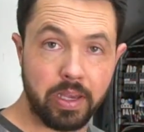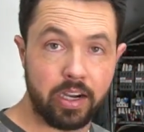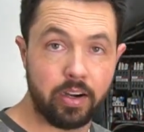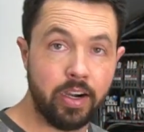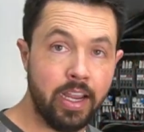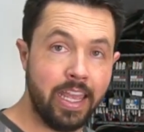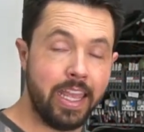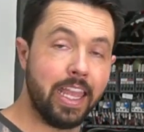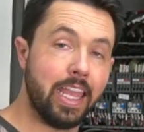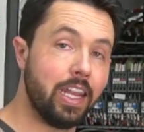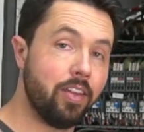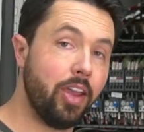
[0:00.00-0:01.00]
better,
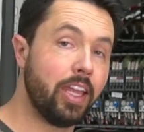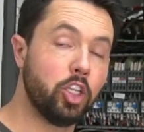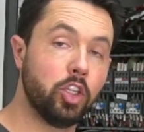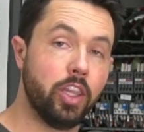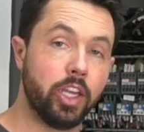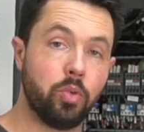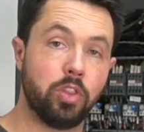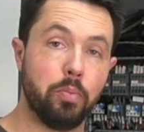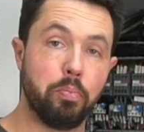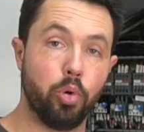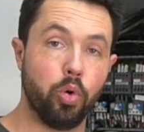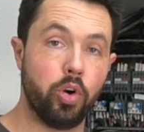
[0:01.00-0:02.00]
and I've had good luck with the
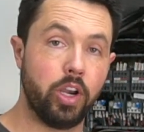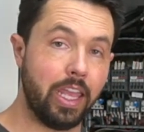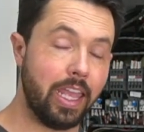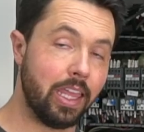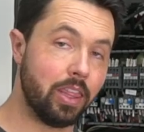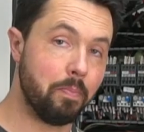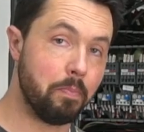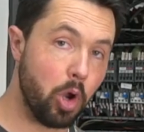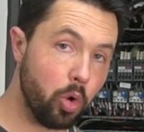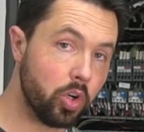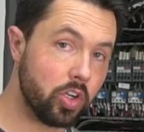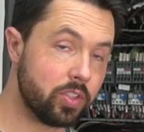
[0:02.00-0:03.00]
board and the
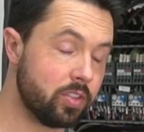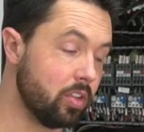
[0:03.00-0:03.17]
motors.